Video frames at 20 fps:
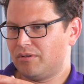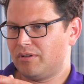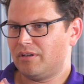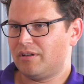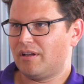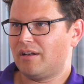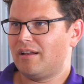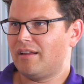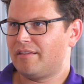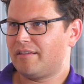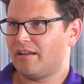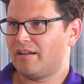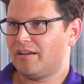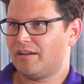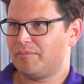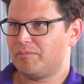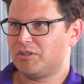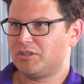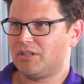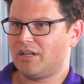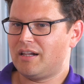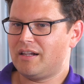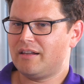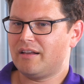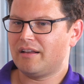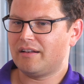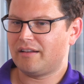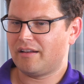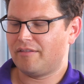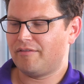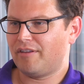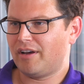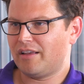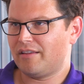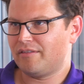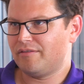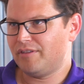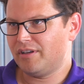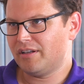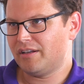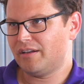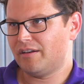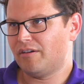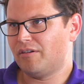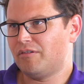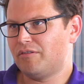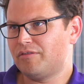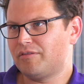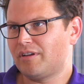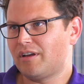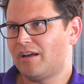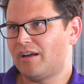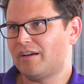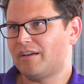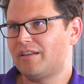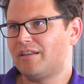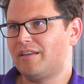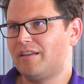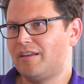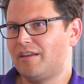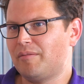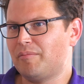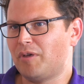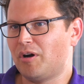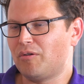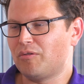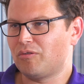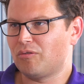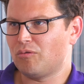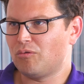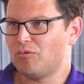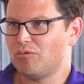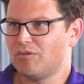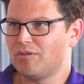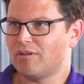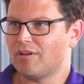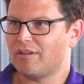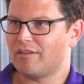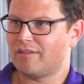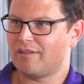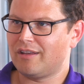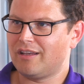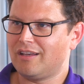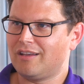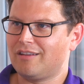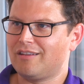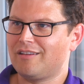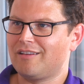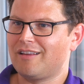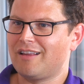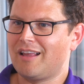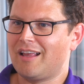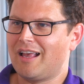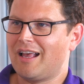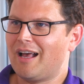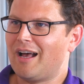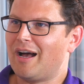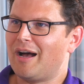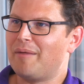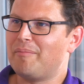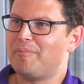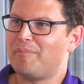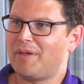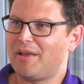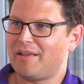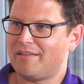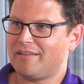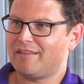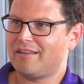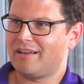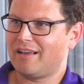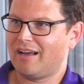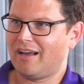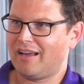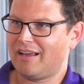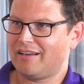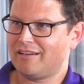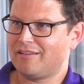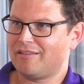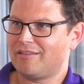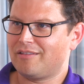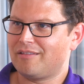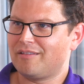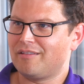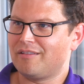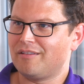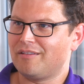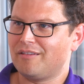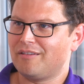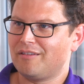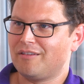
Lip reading: As soon as the customer orders, we assign the order to the most suitable production partner in our opinion.